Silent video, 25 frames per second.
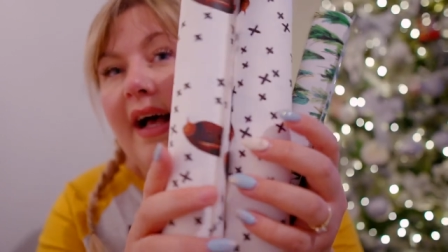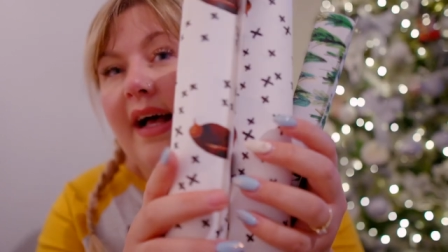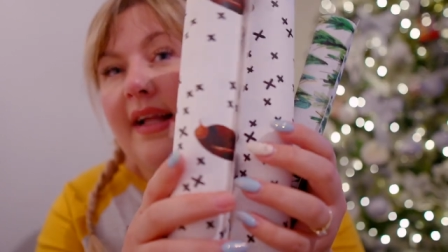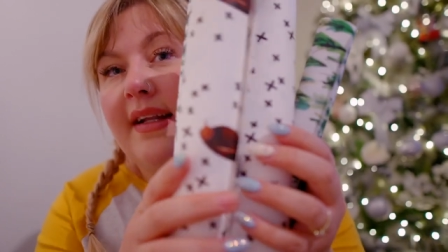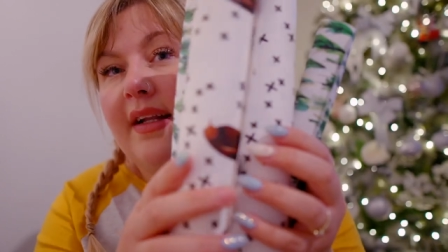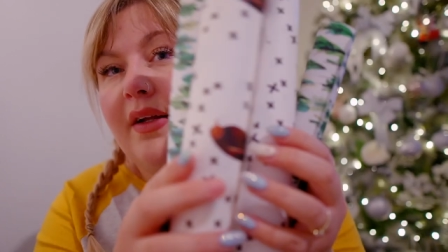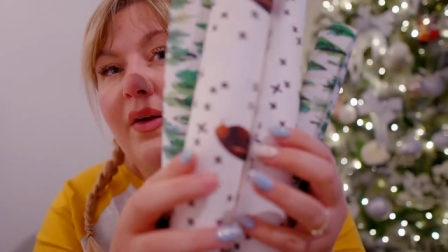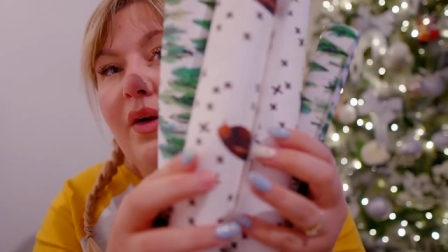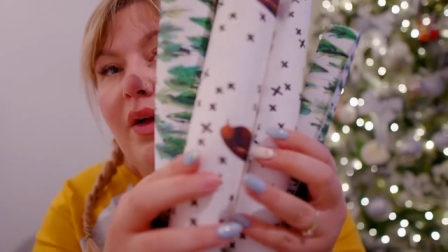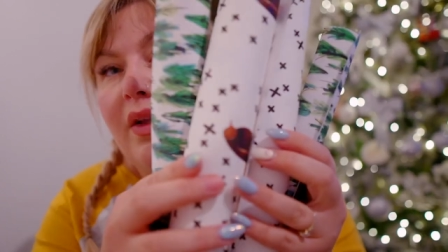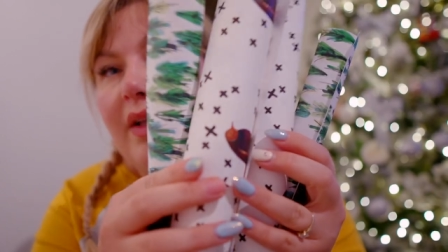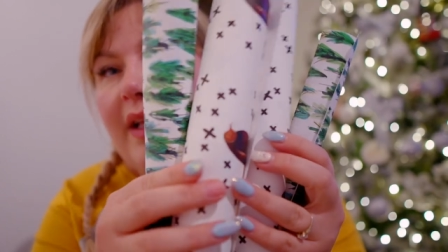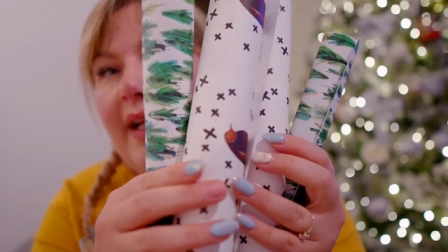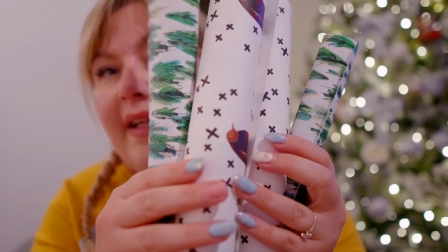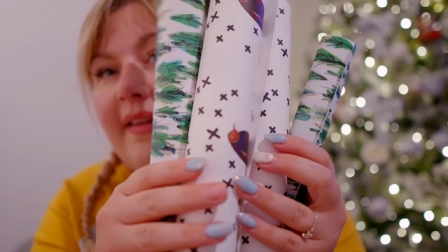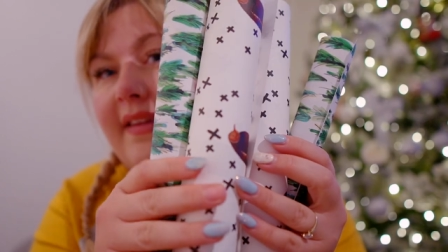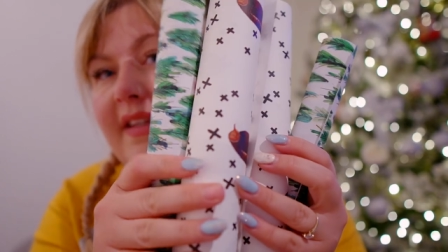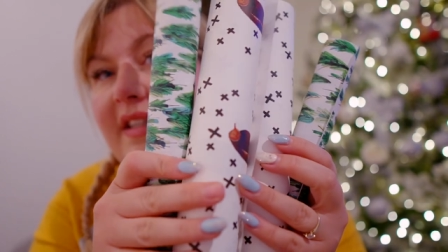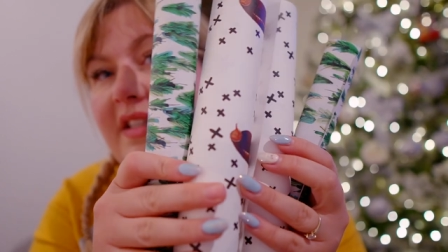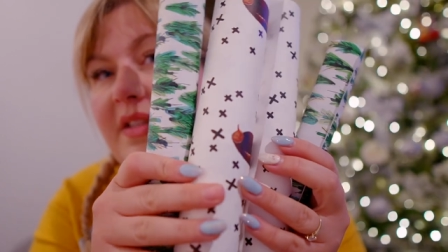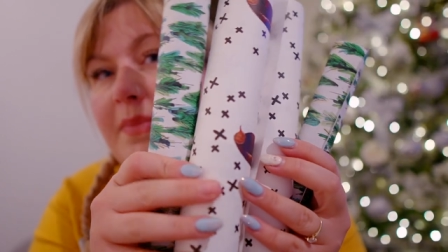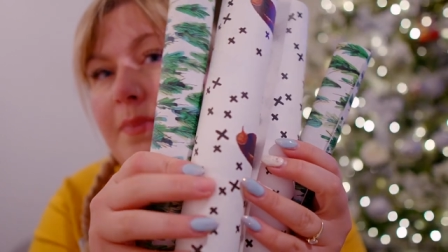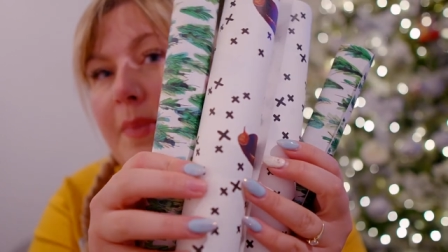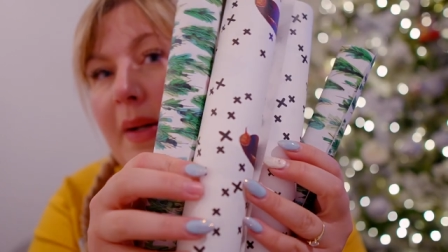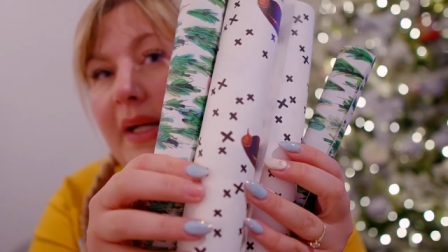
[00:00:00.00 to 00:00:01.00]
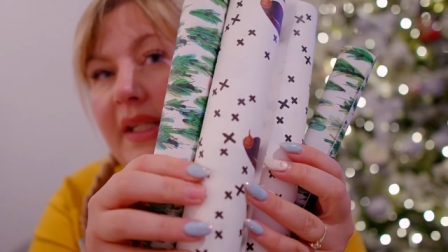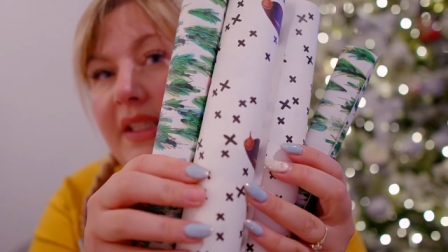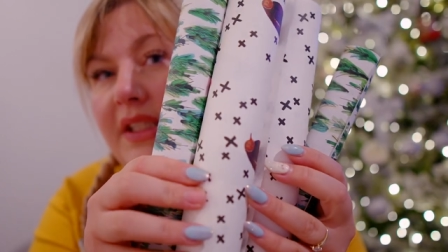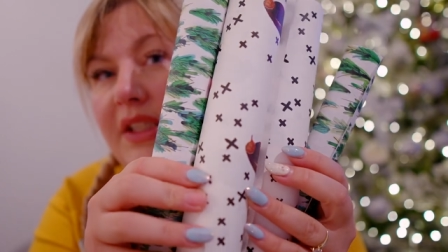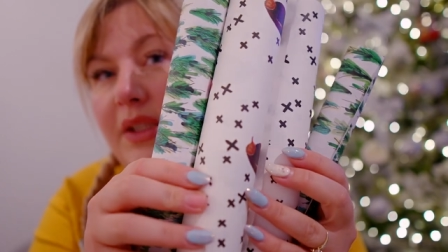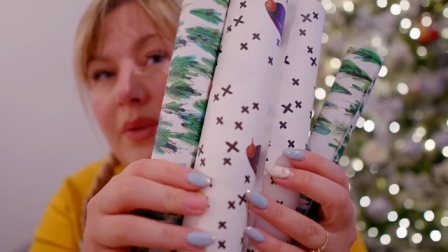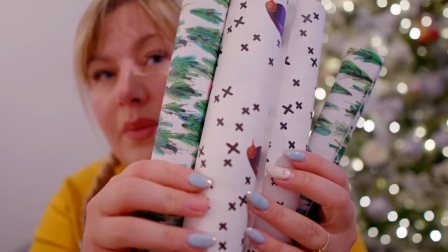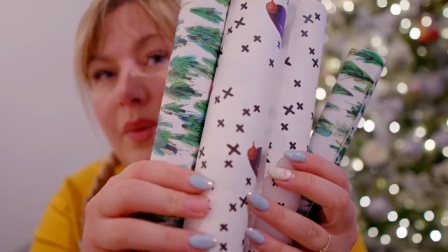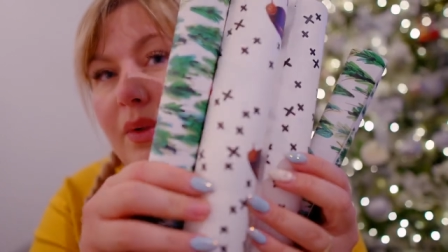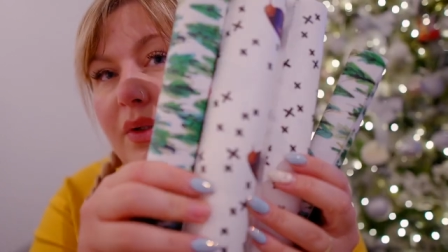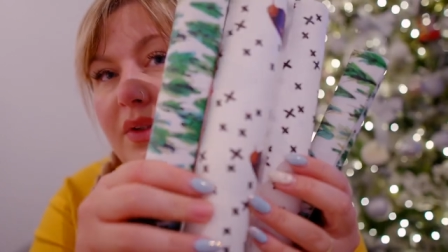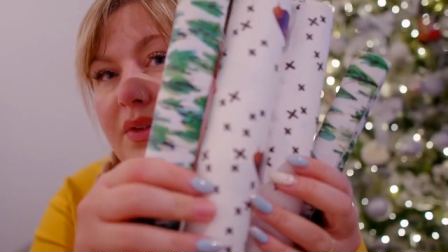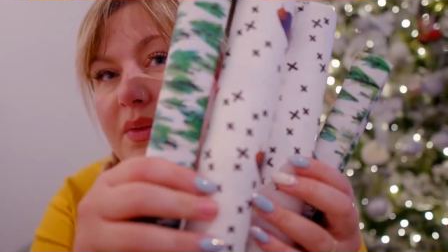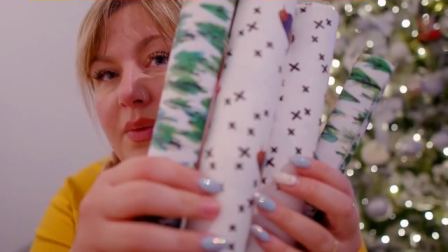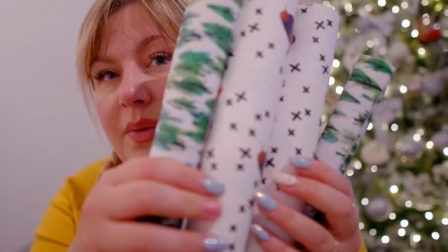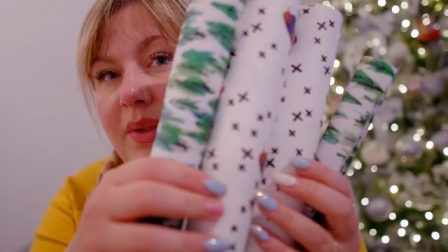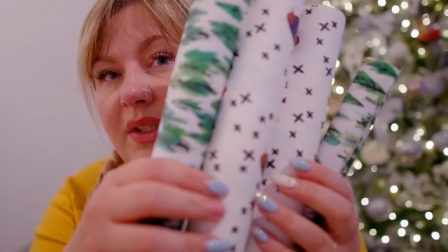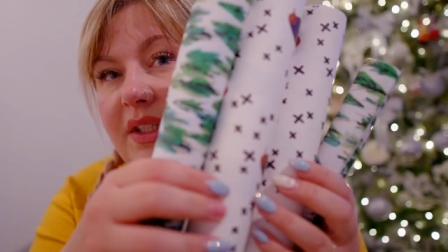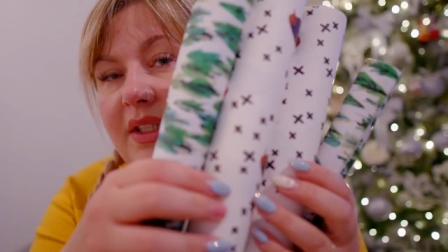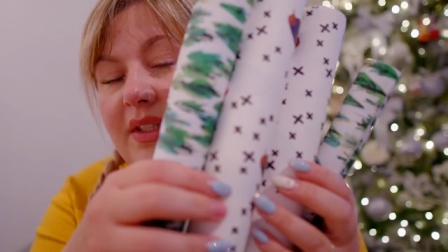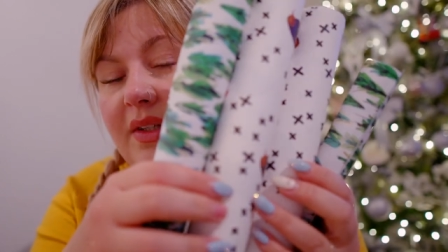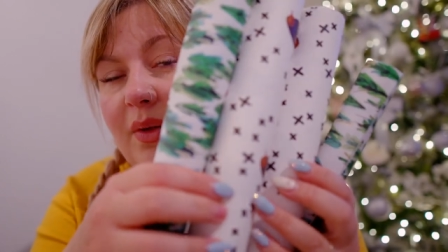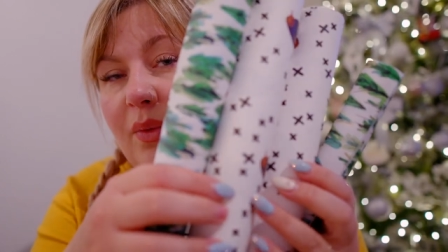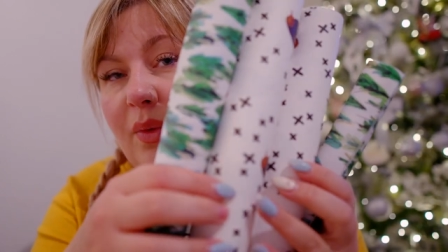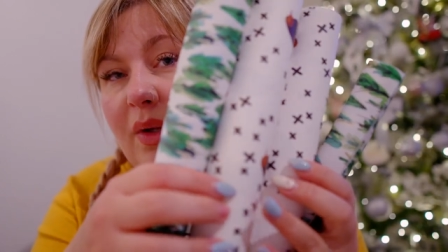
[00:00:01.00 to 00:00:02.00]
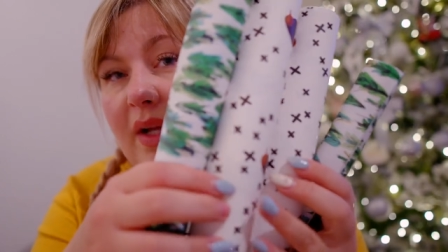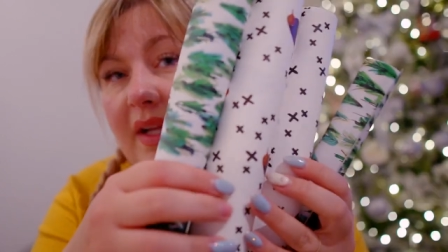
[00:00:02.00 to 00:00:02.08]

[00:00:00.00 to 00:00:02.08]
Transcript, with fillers: and I got like these Badger ones which